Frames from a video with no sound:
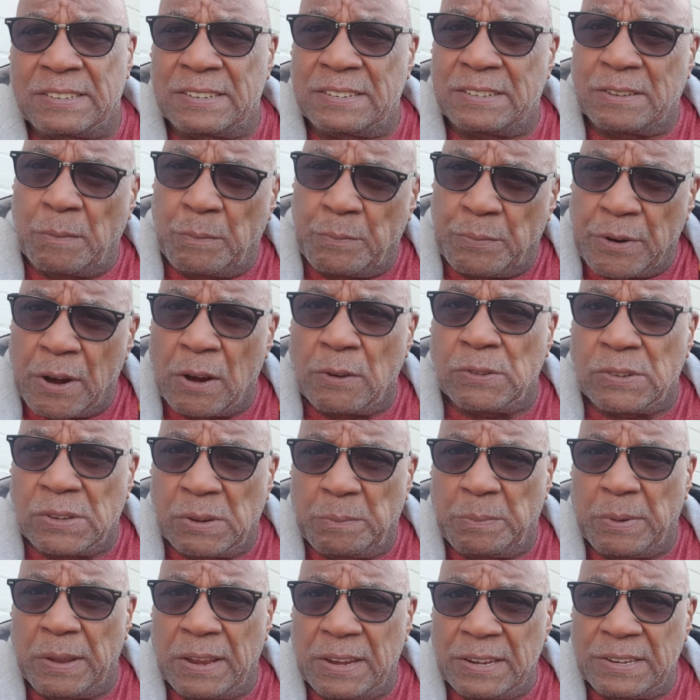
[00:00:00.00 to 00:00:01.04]
It's a
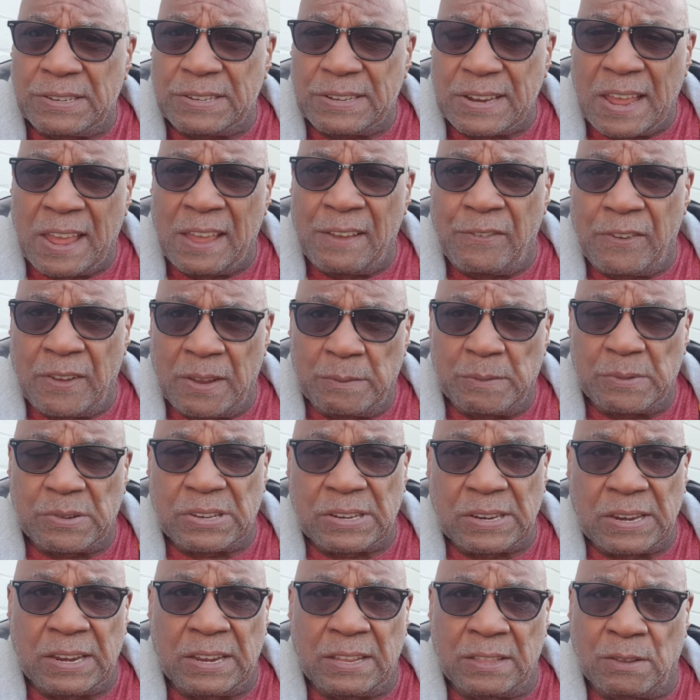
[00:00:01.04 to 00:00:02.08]
browser-based
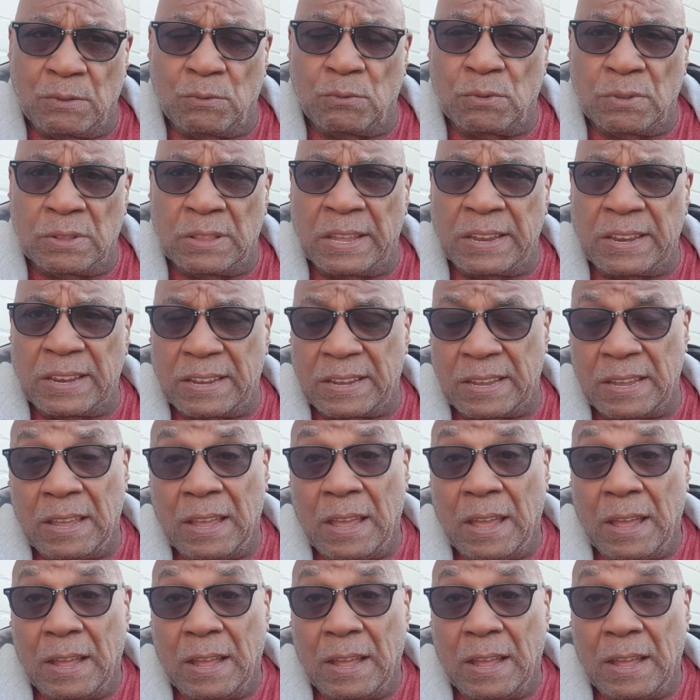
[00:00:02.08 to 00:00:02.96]
FMC that will link